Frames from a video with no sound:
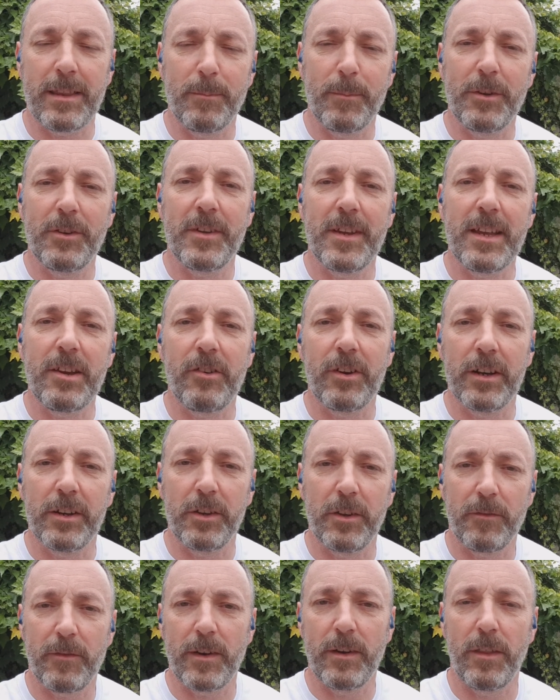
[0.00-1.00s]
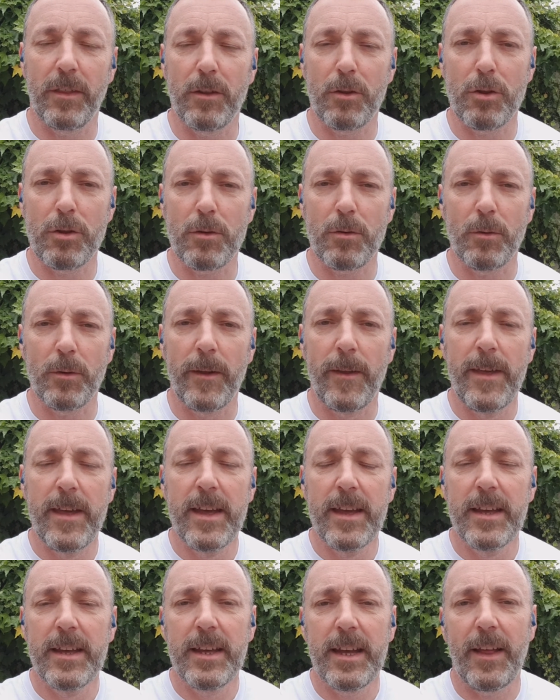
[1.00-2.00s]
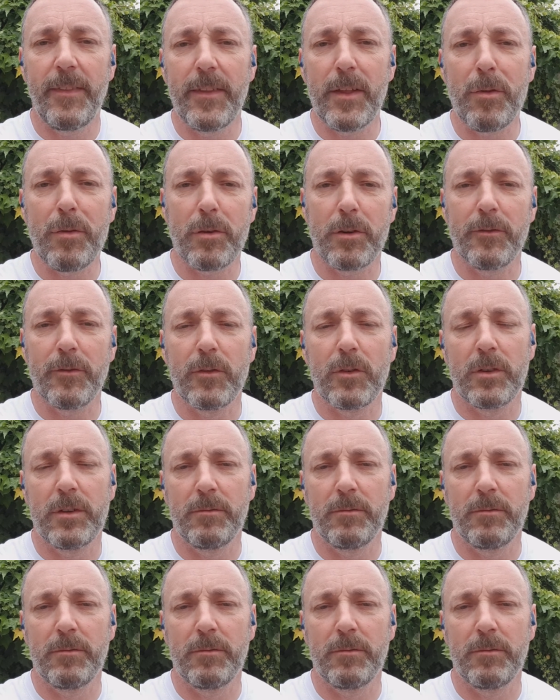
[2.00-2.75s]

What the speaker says: the material at the front of the shoe. And this sort of